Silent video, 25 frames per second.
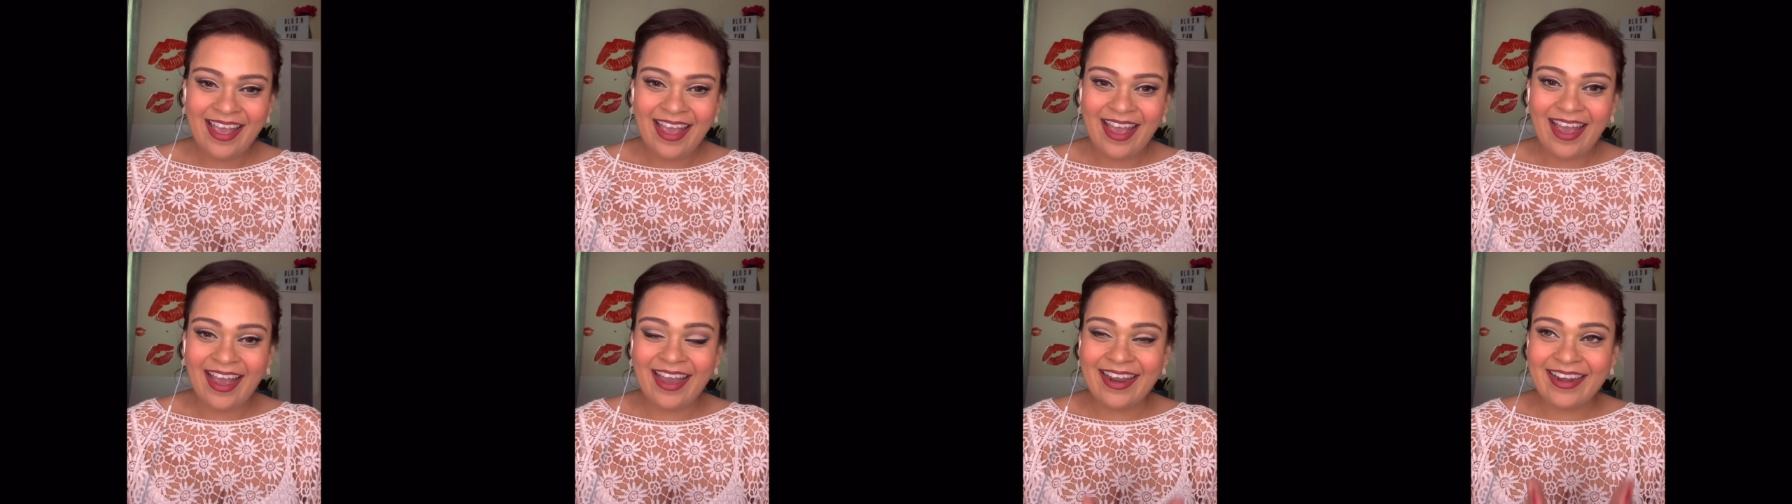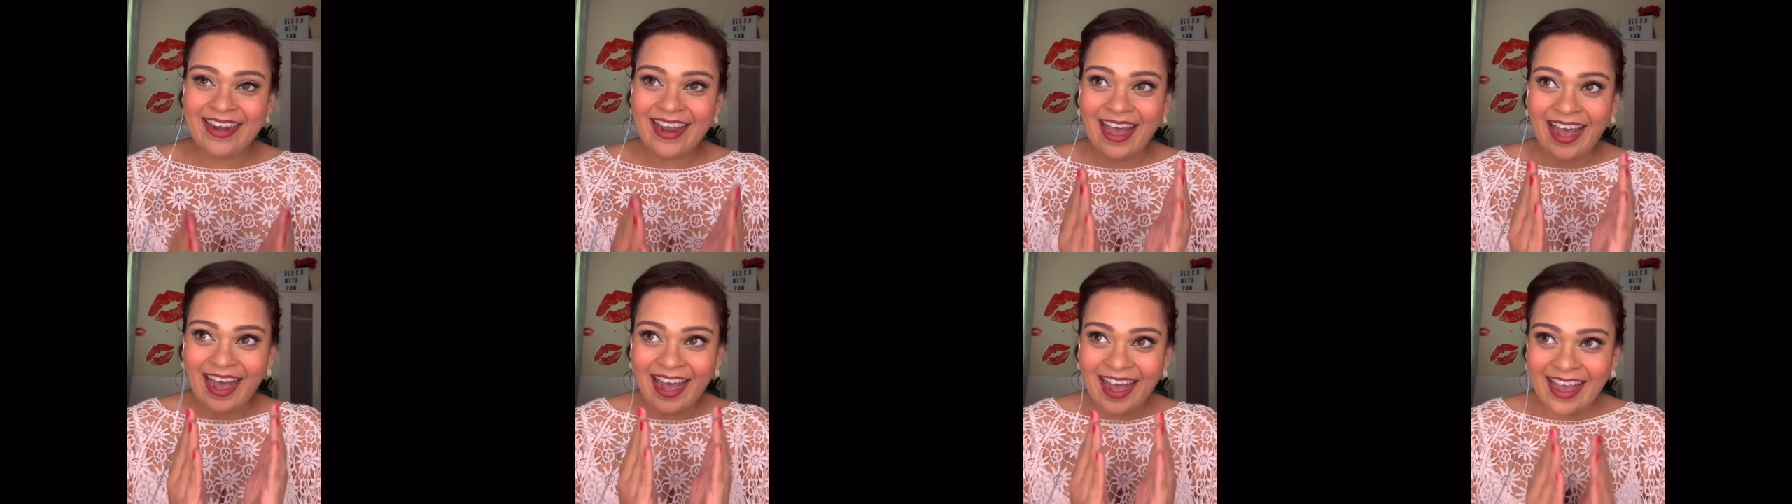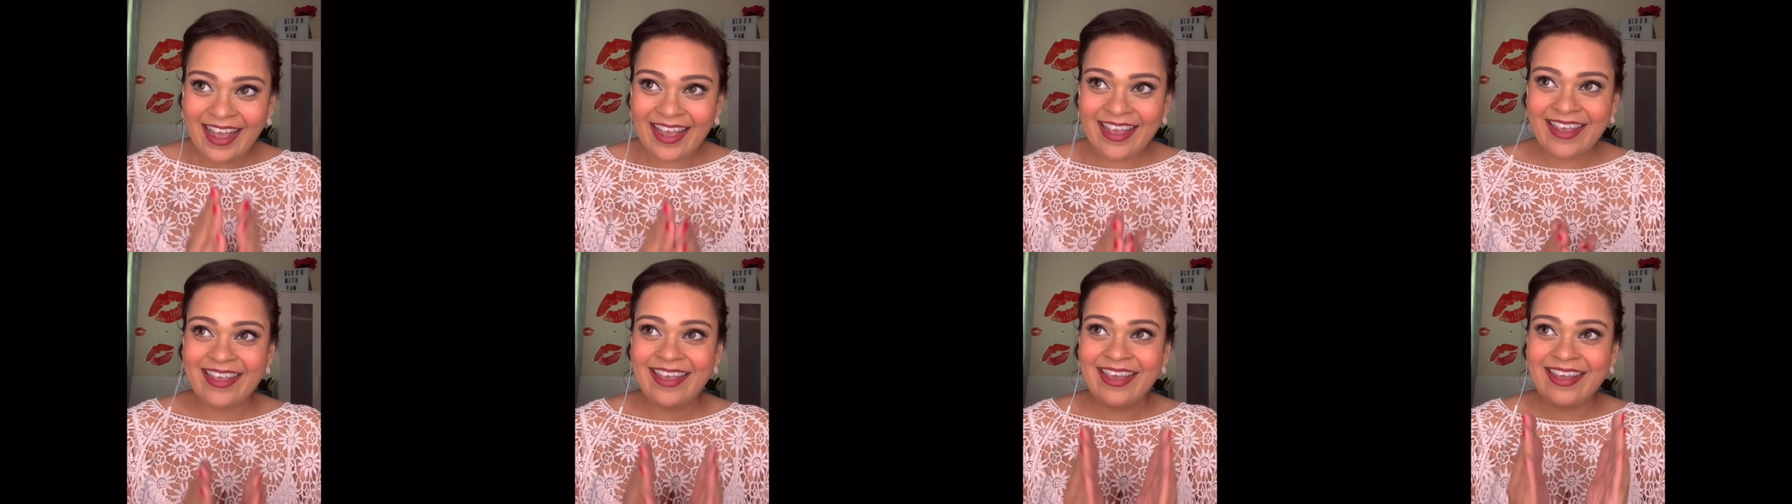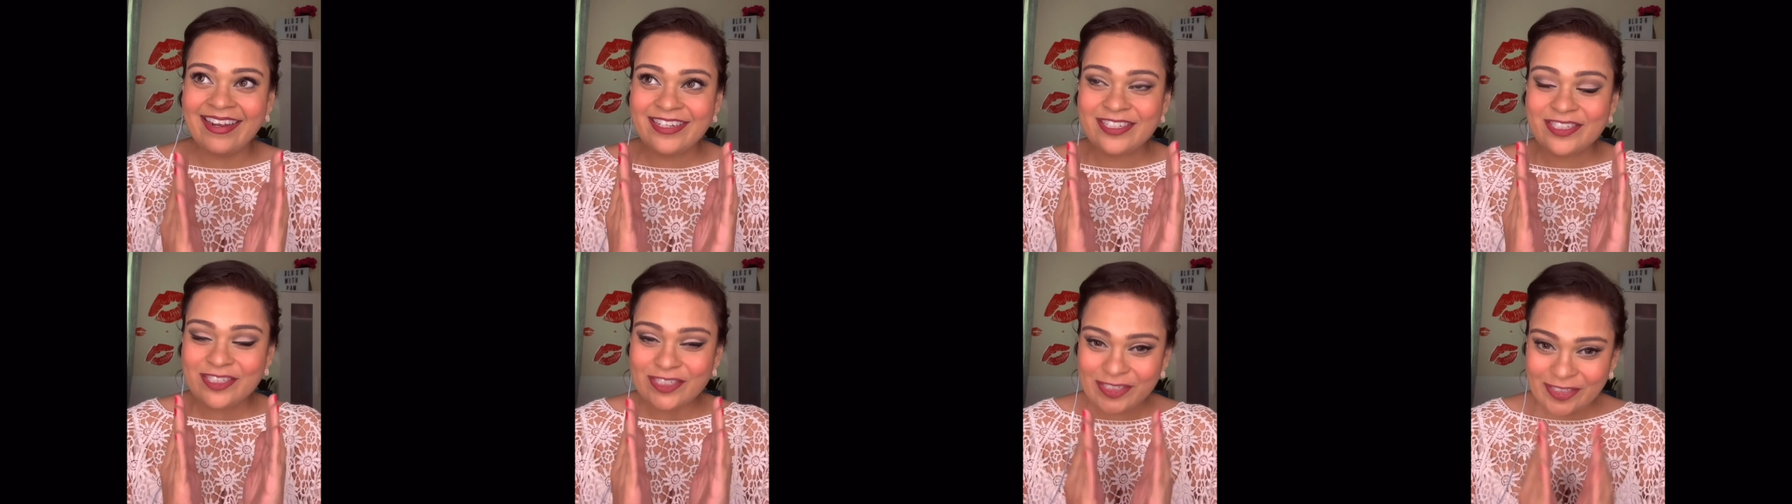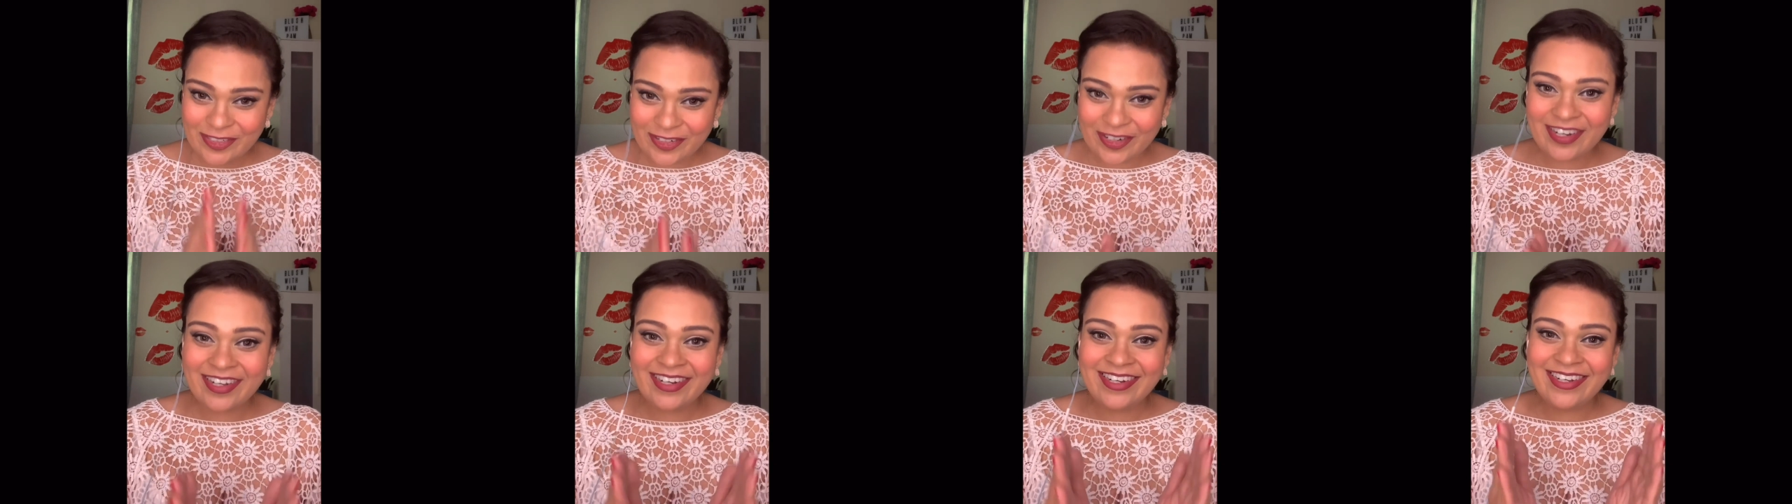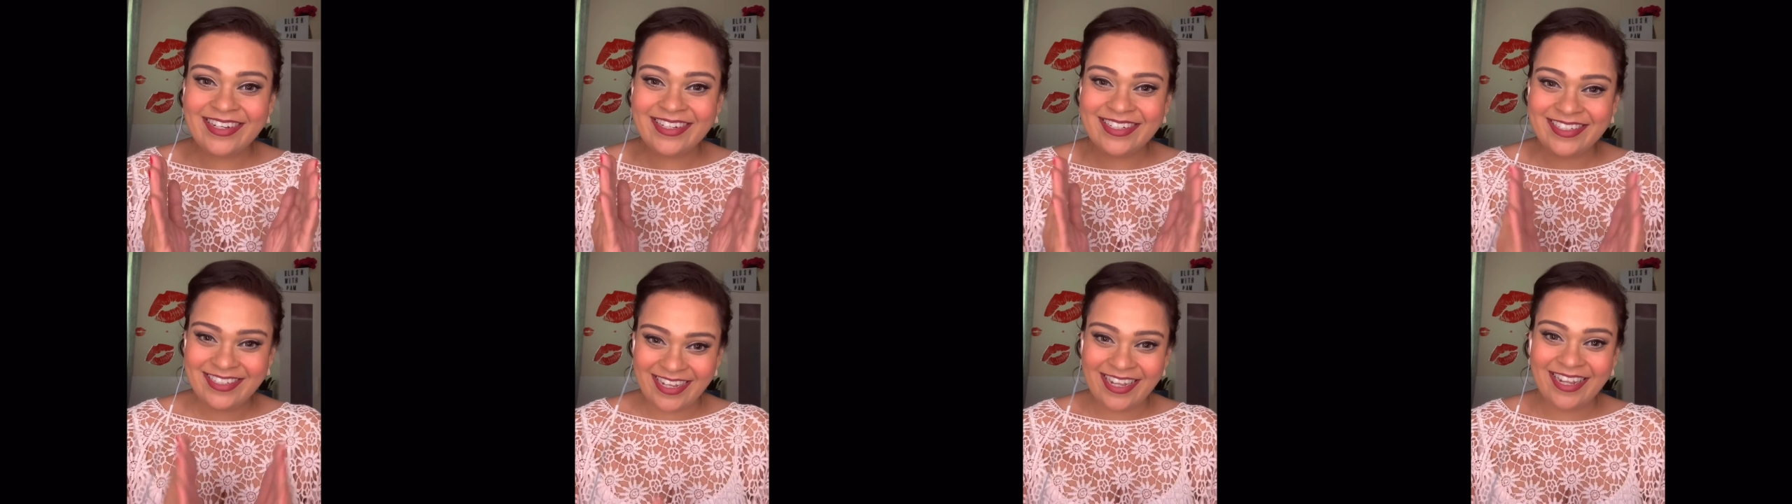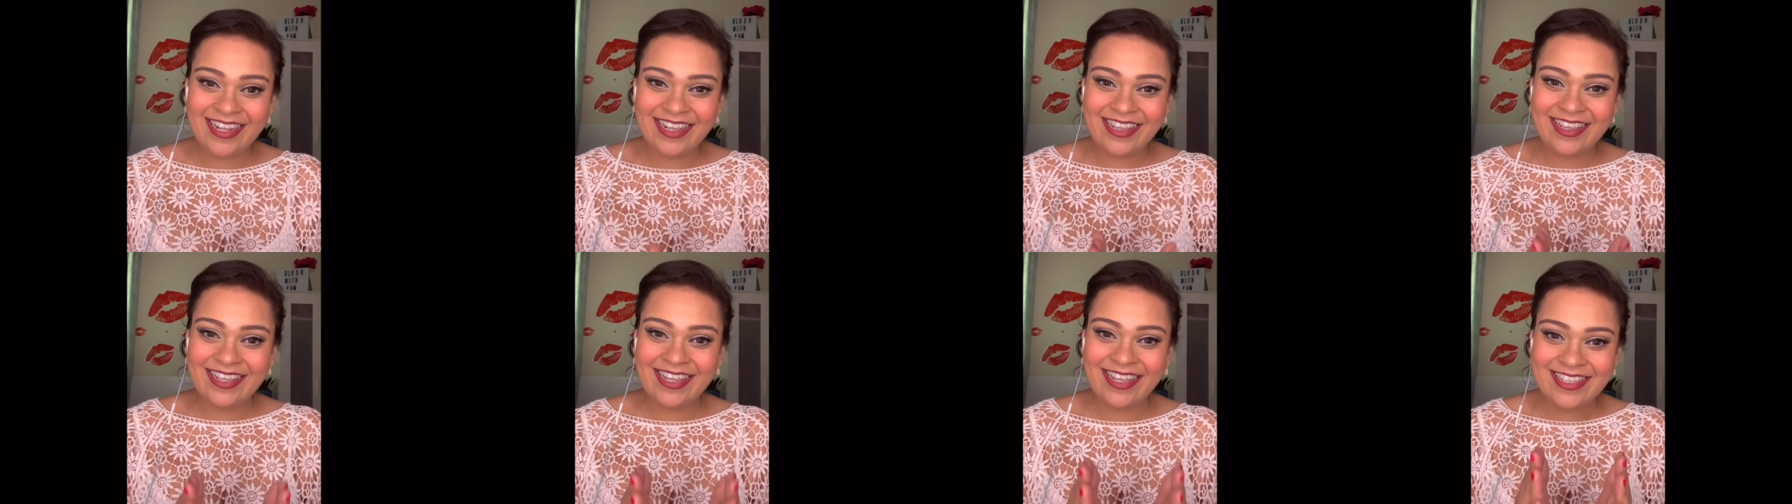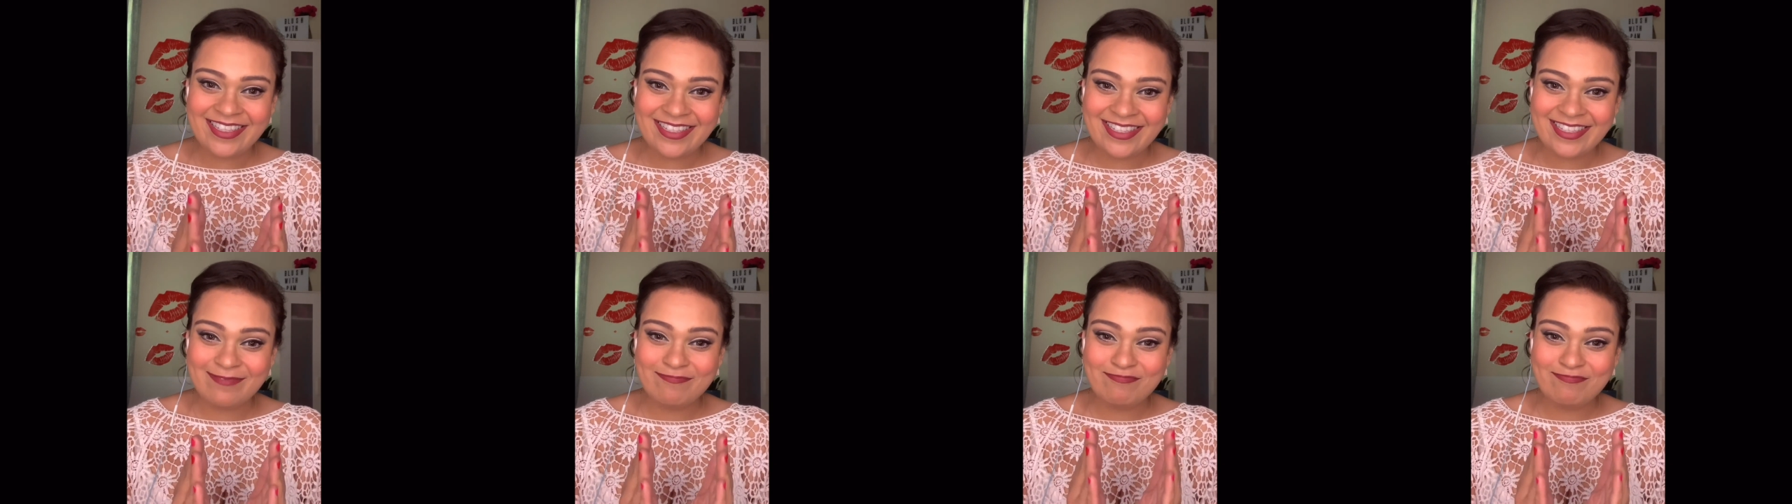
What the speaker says: and I can surely tell that